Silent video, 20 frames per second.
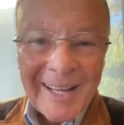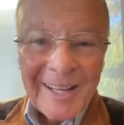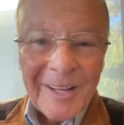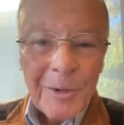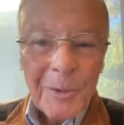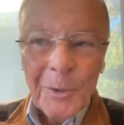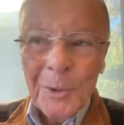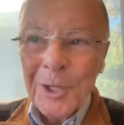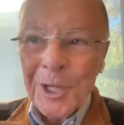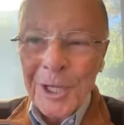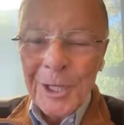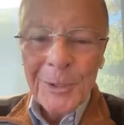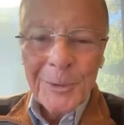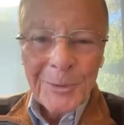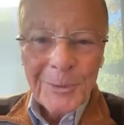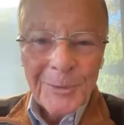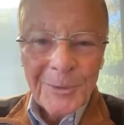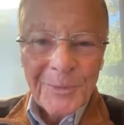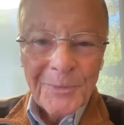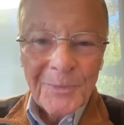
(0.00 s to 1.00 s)
Look at
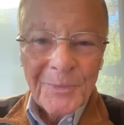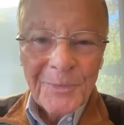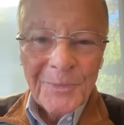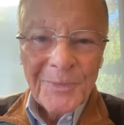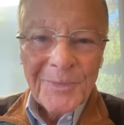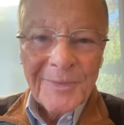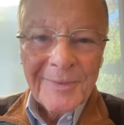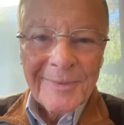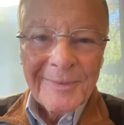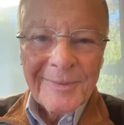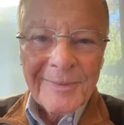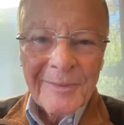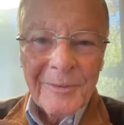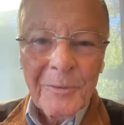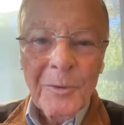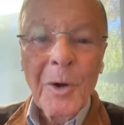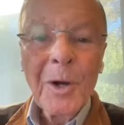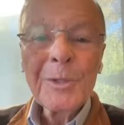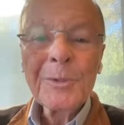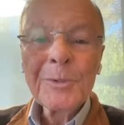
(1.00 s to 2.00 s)
that, the rich man,
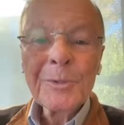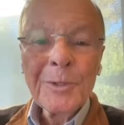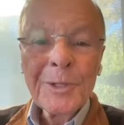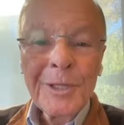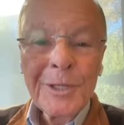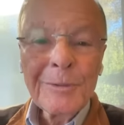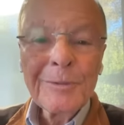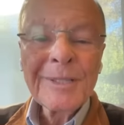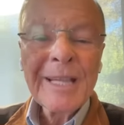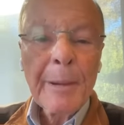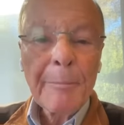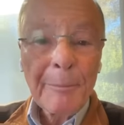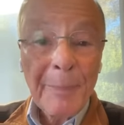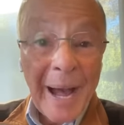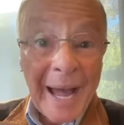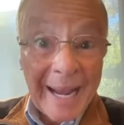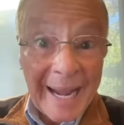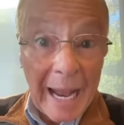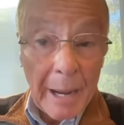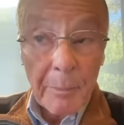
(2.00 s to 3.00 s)
the other rich man
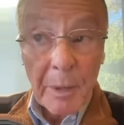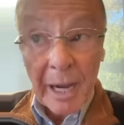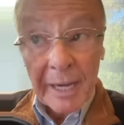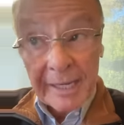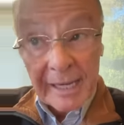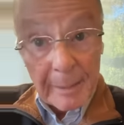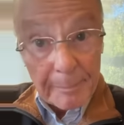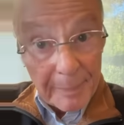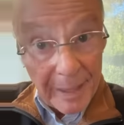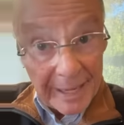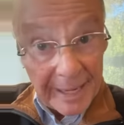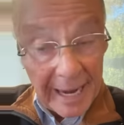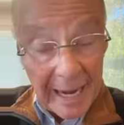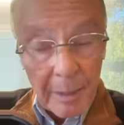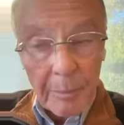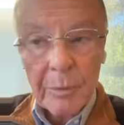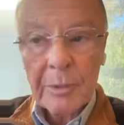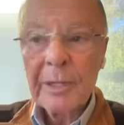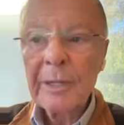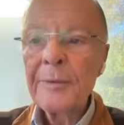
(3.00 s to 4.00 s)
from the parable. He's a
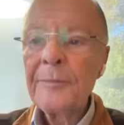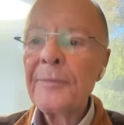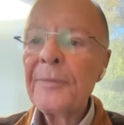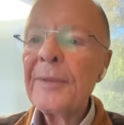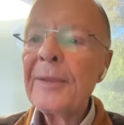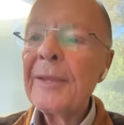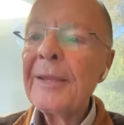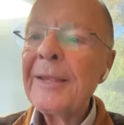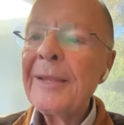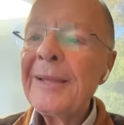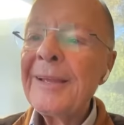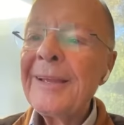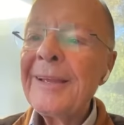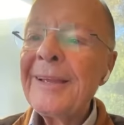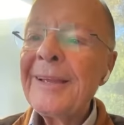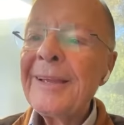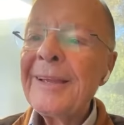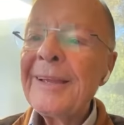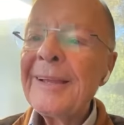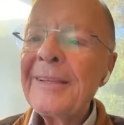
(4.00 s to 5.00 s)
parable.
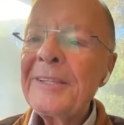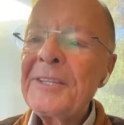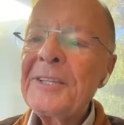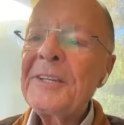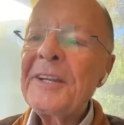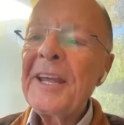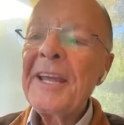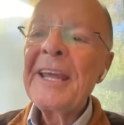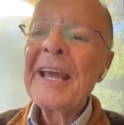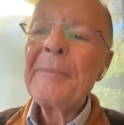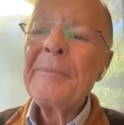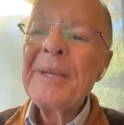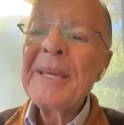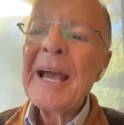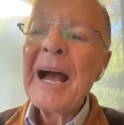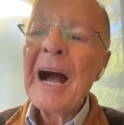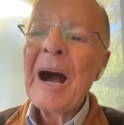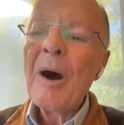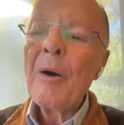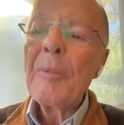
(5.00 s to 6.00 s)
I will say
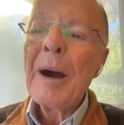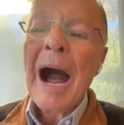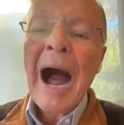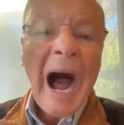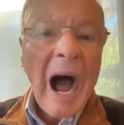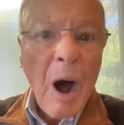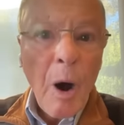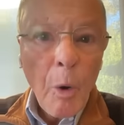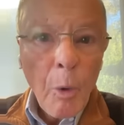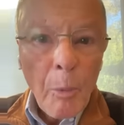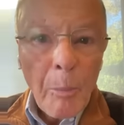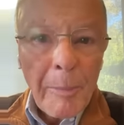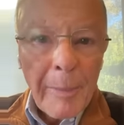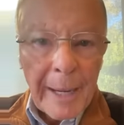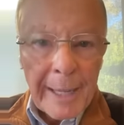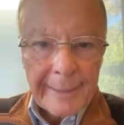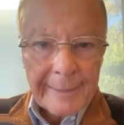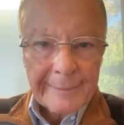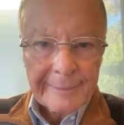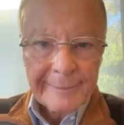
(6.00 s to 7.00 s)
to my soul,
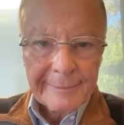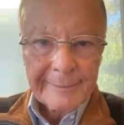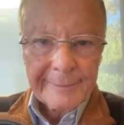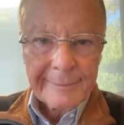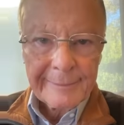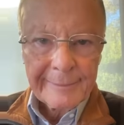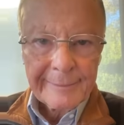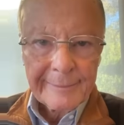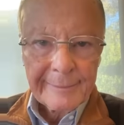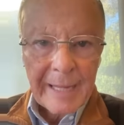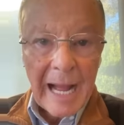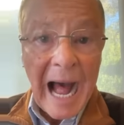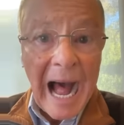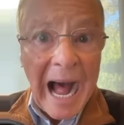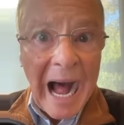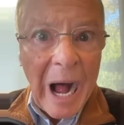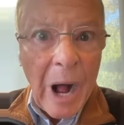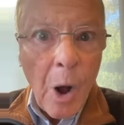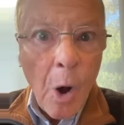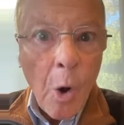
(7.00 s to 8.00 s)

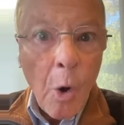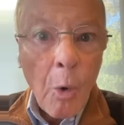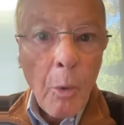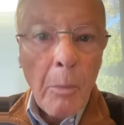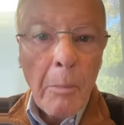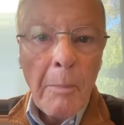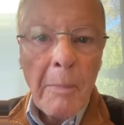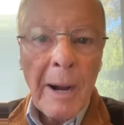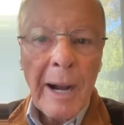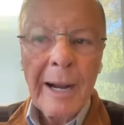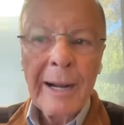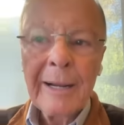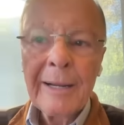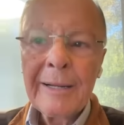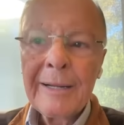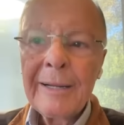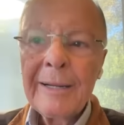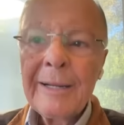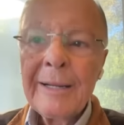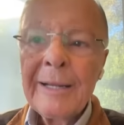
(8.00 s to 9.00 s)

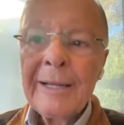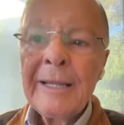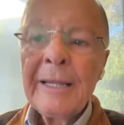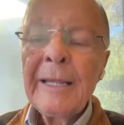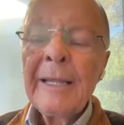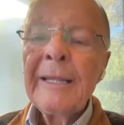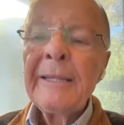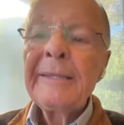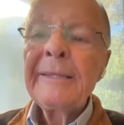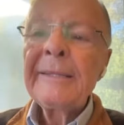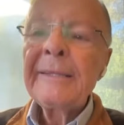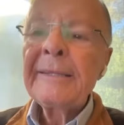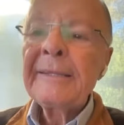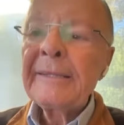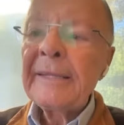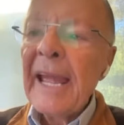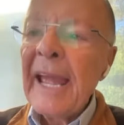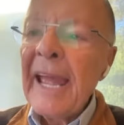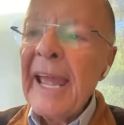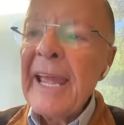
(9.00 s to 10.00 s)
soul,
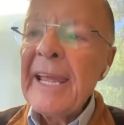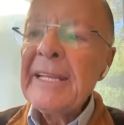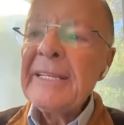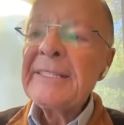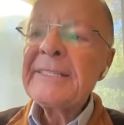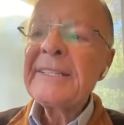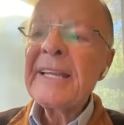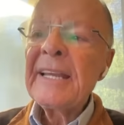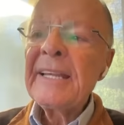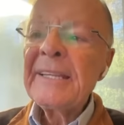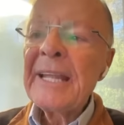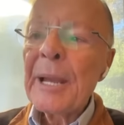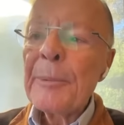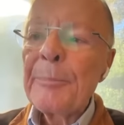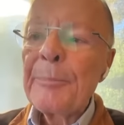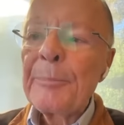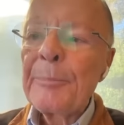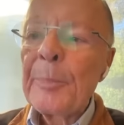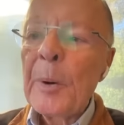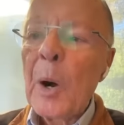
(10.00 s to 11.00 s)
you have
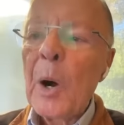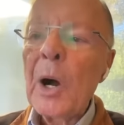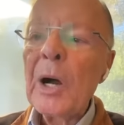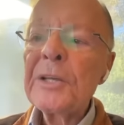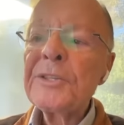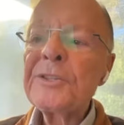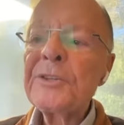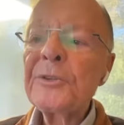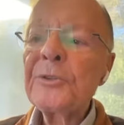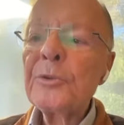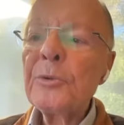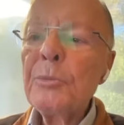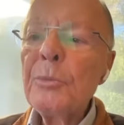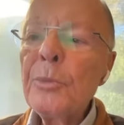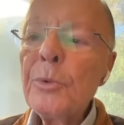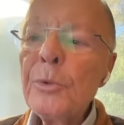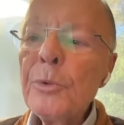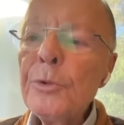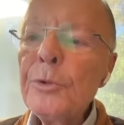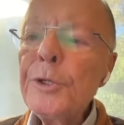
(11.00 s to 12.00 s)
many
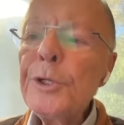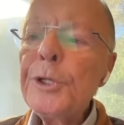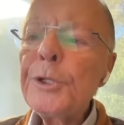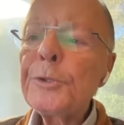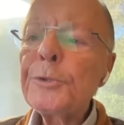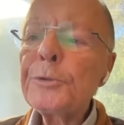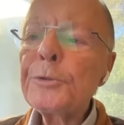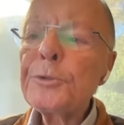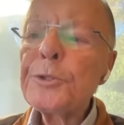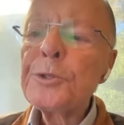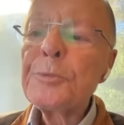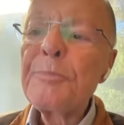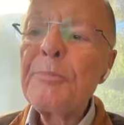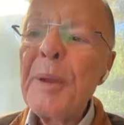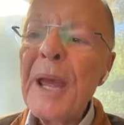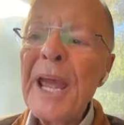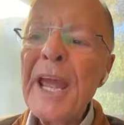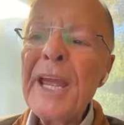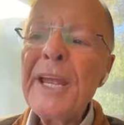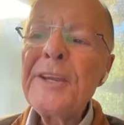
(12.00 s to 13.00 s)
goods laid
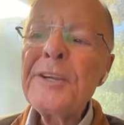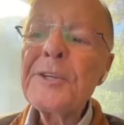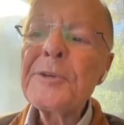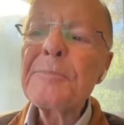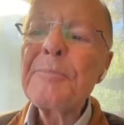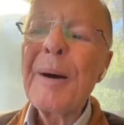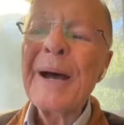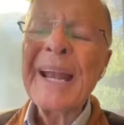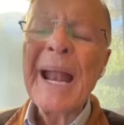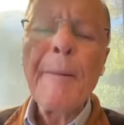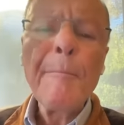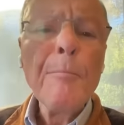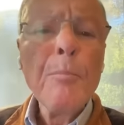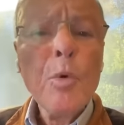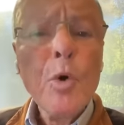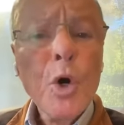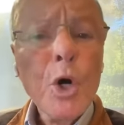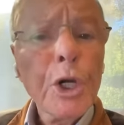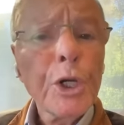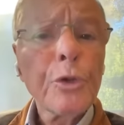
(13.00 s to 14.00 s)
up for
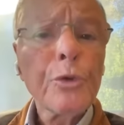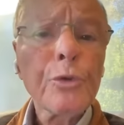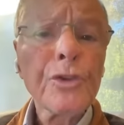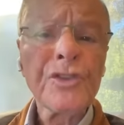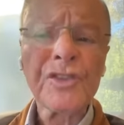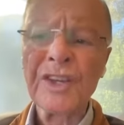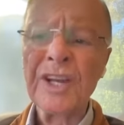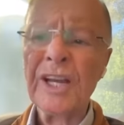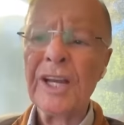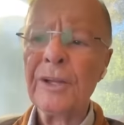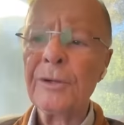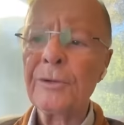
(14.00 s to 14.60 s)
many years.